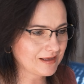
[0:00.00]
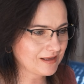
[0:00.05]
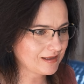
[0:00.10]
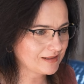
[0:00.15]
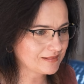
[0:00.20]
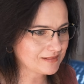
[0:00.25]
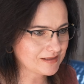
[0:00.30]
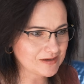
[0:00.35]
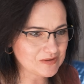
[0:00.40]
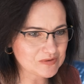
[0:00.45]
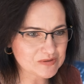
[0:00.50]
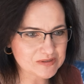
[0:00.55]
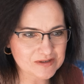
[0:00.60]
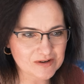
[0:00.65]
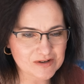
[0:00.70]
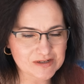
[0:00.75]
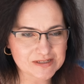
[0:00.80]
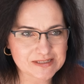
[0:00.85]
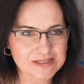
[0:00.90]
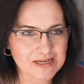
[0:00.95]
And then you
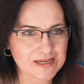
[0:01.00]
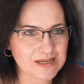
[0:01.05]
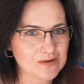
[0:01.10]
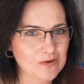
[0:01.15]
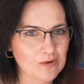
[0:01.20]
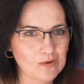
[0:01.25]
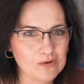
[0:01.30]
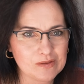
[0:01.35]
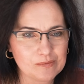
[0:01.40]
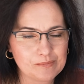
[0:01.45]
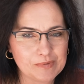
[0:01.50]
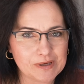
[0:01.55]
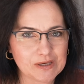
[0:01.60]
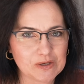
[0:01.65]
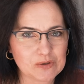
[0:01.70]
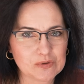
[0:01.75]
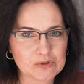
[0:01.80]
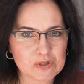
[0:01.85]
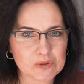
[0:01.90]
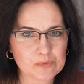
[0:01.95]
start seeing all the big
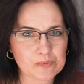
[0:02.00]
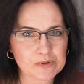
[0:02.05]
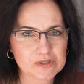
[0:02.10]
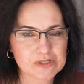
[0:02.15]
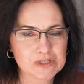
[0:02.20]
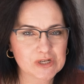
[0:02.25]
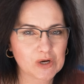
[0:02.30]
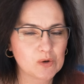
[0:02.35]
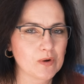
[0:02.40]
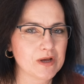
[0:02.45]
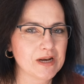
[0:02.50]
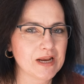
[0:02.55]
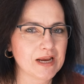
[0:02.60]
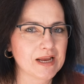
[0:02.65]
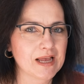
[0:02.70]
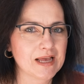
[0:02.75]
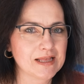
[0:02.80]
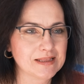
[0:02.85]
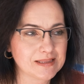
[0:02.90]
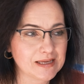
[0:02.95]
YouTubers
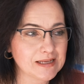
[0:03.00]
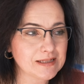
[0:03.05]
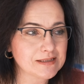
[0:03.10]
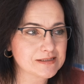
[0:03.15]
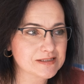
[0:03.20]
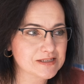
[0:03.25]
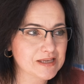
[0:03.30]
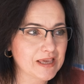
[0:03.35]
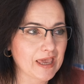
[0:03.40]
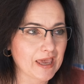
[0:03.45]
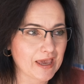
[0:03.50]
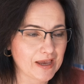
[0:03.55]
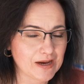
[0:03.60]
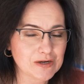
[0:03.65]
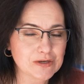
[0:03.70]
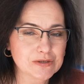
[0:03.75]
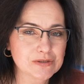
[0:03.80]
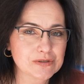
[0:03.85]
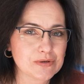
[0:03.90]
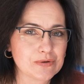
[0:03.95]
quitting, and that
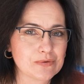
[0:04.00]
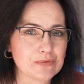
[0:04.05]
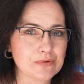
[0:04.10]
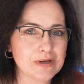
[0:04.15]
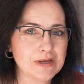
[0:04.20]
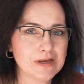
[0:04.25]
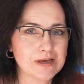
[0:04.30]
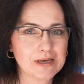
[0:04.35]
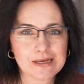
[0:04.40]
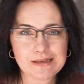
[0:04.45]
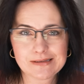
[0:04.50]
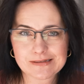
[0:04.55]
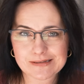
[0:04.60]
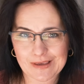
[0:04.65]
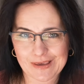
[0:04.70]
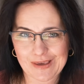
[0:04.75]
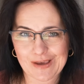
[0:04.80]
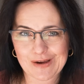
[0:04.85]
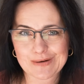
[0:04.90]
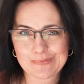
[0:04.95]
scares you. It
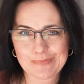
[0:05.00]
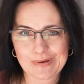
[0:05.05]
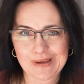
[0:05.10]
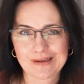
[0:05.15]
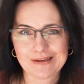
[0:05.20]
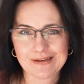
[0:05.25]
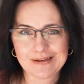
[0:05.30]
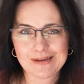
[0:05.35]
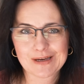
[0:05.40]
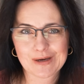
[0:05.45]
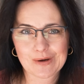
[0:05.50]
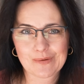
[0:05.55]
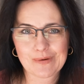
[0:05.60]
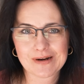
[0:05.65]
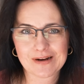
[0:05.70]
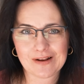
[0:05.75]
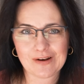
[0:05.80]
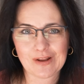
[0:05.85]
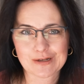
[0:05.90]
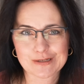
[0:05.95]
scared me
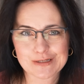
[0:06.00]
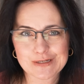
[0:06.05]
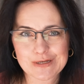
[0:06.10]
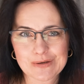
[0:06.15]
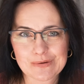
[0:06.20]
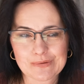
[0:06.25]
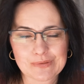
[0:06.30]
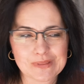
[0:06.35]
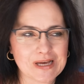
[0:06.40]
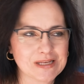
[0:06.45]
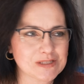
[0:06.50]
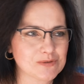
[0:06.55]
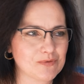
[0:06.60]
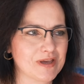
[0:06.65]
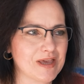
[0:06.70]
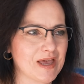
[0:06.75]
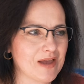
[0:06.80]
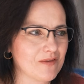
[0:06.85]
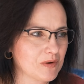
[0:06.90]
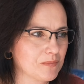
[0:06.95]
quite a lot too. That's
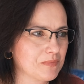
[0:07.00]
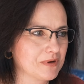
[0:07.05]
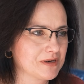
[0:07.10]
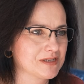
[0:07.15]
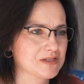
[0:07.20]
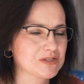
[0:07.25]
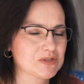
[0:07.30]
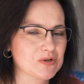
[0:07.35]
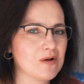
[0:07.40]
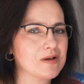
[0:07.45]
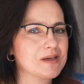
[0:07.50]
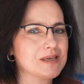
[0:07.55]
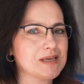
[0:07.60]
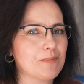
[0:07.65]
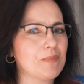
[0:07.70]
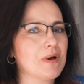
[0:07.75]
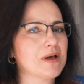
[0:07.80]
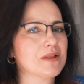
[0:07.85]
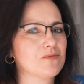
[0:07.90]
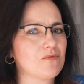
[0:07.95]
why everybody is talking
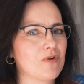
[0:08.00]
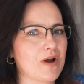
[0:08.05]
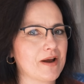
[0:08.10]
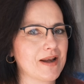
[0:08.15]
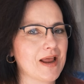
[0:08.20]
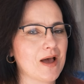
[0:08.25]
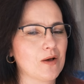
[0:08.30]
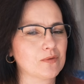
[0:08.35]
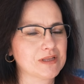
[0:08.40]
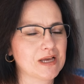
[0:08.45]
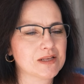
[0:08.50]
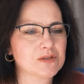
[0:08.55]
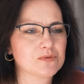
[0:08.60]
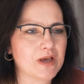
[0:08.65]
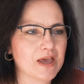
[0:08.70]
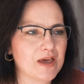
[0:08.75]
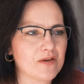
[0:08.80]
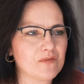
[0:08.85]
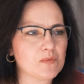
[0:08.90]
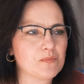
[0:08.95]
about it right now. That's
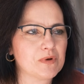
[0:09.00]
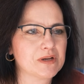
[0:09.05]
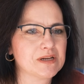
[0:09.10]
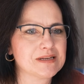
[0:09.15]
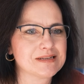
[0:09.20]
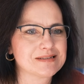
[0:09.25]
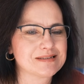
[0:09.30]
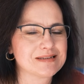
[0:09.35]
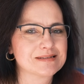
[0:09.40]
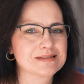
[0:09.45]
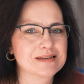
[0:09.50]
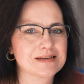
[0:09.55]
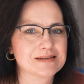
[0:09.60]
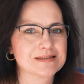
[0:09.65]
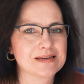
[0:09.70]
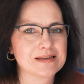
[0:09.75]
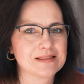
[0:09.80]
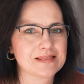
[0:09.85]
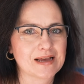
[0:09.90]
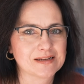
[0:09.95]
why everybody is
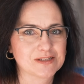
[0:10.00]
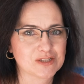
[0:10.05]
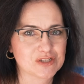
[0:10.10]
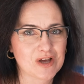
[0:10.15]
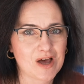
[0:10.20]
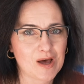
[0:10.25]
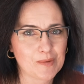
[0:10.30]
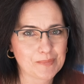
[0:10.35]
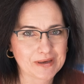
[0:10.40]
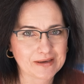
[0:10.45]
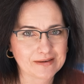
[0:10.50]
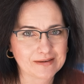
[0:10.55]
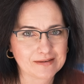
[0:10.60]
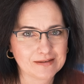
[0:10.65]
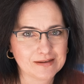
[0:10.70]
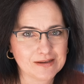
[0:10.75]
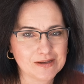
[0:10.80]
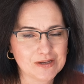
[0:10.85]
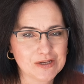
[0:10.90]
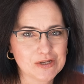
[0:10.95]
discussing that topic.
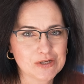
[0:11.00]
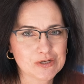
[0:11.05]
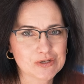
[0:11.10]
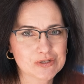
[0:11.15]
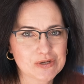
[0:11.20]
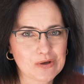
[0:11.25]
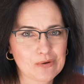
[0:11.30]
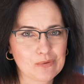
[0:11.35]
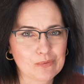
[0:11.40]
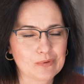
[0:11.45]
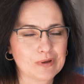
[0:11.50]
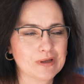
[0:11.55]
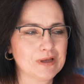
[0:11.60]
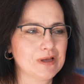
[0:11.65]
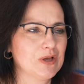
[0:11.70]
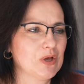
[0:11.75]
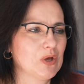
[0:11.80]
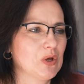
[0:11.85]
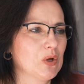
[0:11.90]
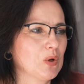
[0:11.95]
So,
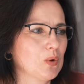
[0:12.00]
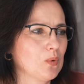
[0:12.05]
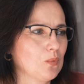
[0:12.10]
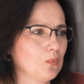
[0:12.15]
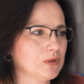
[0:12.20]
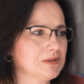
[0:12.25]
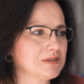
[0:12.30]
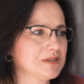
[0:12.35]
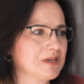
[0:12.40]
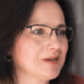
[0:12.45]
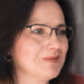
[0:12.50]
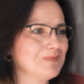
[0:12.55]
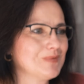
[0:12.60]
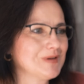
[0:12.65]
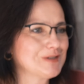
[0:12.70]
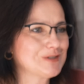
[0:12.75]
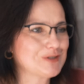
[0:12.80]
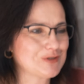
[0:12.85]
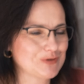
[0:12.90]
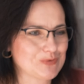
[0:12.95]
what can
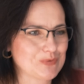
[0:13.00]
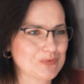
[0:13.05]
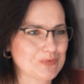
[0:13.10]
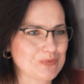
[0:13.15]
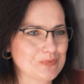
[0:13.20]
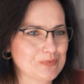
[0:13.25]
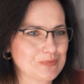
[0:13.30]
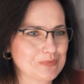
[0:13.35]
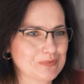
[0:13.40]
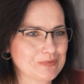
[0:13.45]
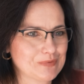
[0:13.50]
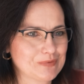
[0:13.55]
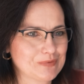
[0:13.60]
we do